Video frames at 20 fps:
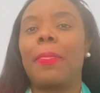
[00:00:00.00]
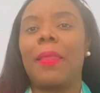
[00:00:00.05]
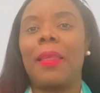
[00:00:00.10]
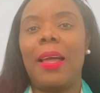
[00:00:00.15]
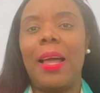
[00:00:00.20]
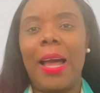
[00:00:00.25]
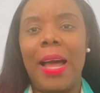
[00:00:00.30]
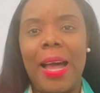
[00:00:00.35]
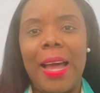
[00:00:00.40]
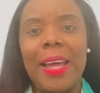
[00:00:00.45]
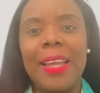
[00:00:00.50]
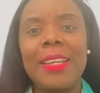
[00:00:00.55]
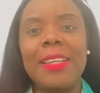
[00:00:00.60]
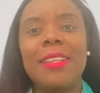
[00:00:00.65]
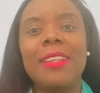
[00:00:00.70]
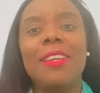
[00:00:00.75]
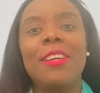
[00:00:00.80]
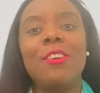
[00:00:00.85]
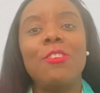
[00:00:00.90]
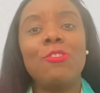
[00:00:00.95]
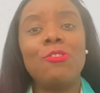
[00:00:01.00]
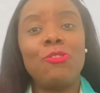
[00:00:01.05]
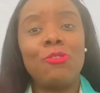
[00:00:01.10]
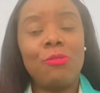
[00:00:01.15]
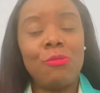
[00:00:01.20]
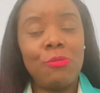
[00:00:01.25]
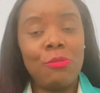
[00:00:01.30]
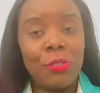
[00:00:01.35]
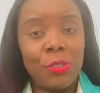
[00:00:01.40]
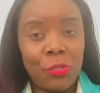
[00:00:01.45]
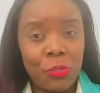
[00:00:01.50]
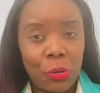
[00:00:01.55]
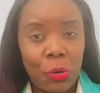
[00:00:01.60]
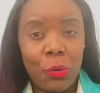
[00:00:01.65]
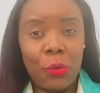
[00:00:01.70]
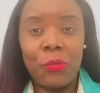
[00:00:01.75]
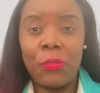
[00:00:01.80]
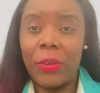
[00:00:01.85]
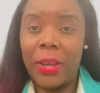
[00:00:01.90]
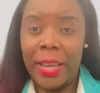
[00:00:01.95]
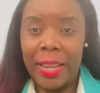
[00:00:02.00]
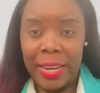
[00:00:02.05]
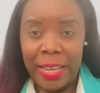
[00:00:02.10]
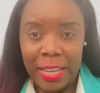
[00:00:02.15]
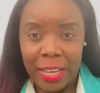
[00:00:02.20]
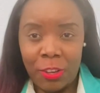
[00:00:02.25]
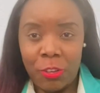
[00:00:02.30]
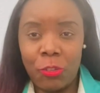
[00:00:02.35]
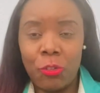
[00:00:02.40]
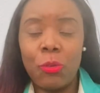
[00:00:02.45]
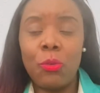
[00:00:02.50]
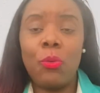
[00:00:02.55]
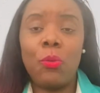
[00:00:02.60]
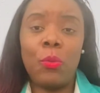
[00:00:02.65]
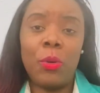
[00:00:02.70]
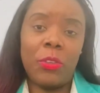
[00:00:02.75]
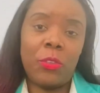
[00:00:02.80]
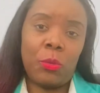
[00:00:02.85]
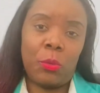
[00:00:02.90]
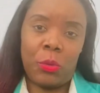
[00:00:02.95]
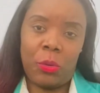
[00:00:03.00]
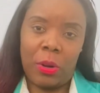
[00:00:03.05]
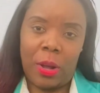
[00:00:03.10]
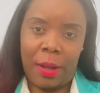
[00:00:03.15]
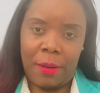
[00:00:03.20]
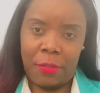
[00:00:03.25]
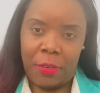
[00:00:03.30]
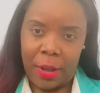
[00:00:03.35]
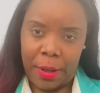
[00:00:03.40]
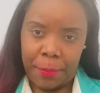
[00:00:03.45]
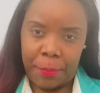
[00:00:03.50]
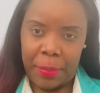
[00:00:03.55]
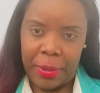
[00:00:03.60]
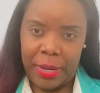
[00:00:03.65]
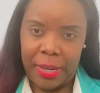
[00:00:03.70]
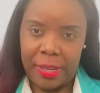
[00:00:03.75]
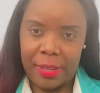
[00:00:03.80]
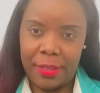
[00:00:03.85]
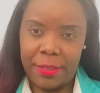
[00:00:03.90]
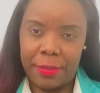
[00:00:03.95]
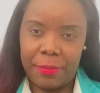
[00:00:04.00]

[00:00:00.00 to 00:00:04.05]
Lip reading: and to resolve any issue which would have happened.